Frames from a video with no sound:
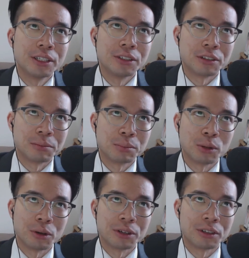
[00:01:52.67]

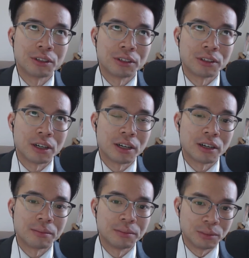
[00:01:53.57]
employer
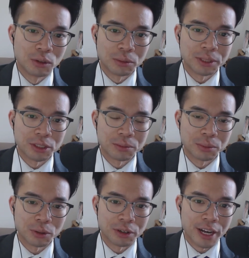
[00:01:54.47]
normally your
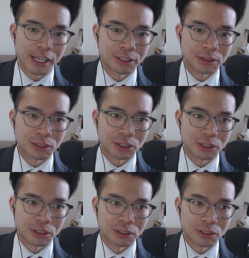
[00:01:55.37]
employer handles
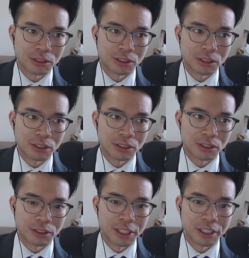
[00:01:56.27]
your
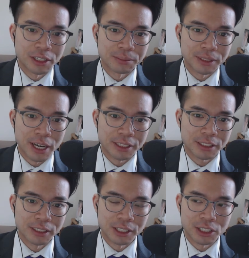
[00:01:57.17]
income
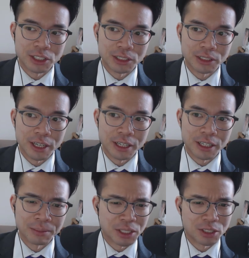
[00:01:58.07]
tax collection,
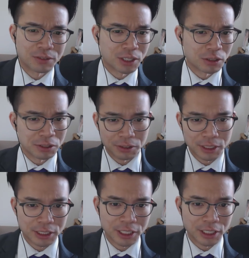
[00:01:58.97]
and I'm not sure if it goes through the
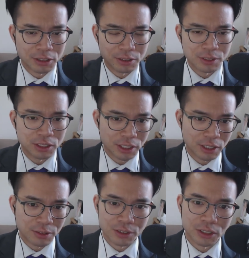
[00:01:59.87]
city or if it's like
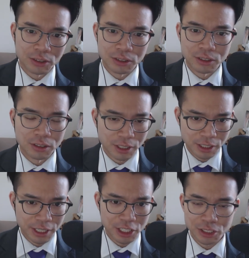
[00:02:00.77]
a federal or like
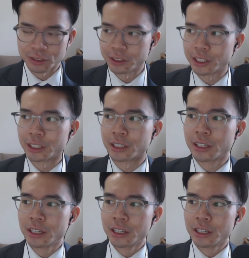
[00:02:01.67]
a national thing.